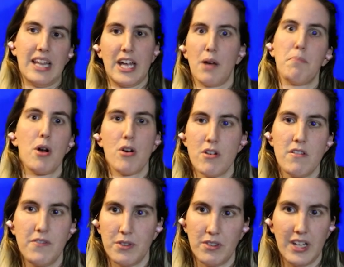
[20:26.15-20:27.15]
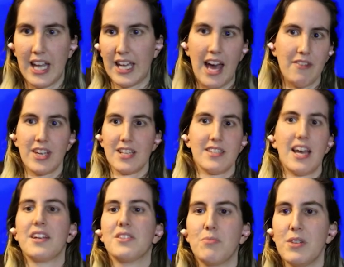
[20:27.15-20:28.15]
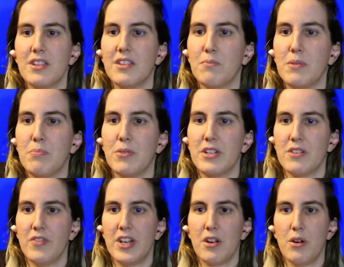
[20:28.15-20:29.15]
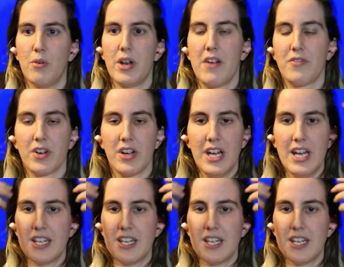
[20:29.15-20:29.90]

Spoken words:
like a perv or like having sex with the people on your video or whatever.